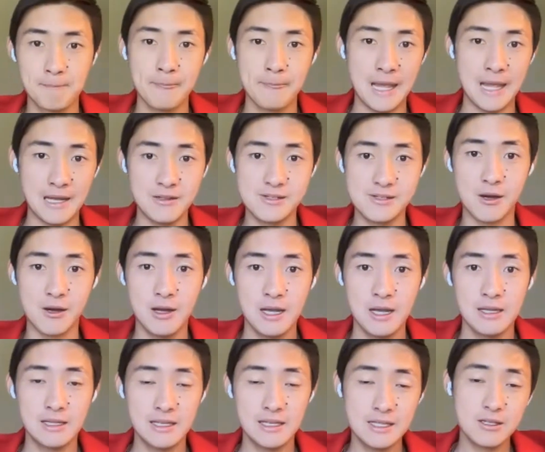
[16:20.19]
And so
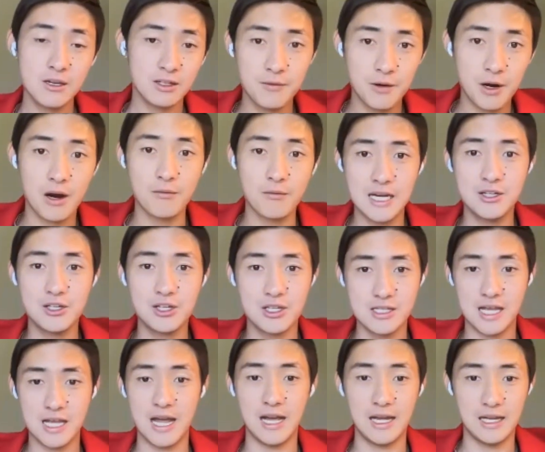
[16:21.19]
these are tough
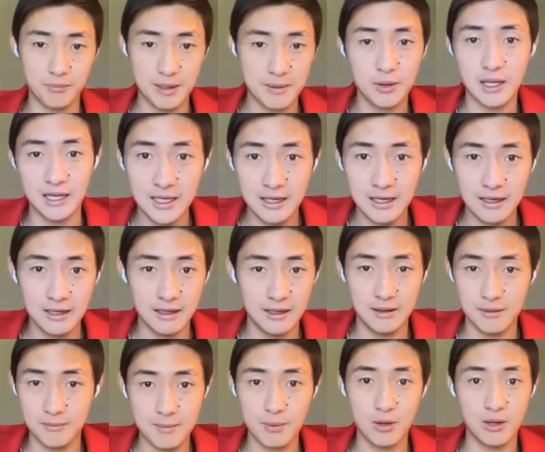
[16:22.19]
conversations that people
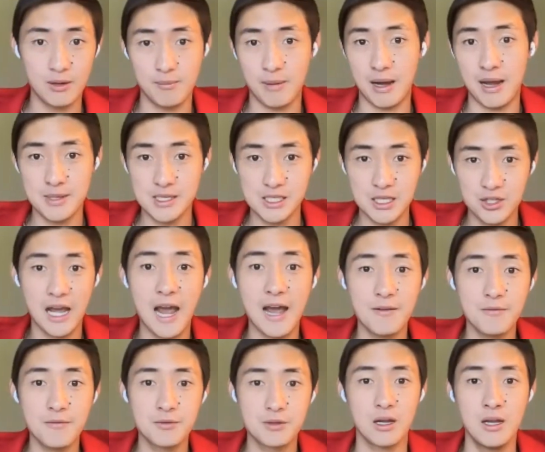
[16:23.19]
like me, people in
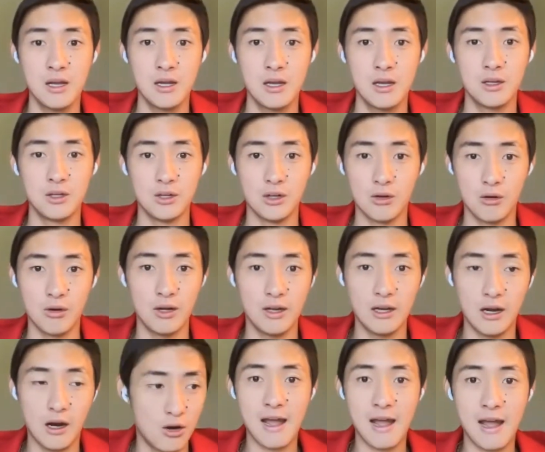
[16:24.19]
my position, has to
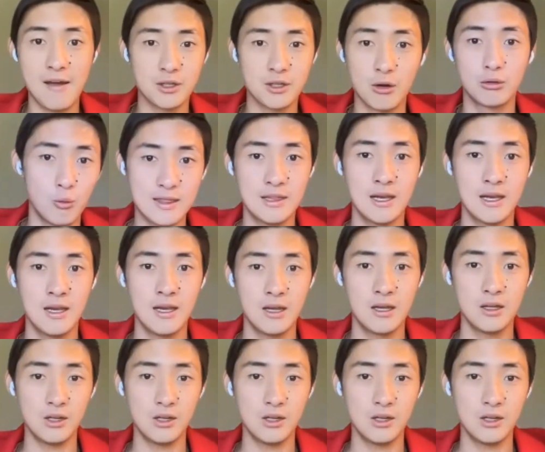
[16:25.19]
our colleagues.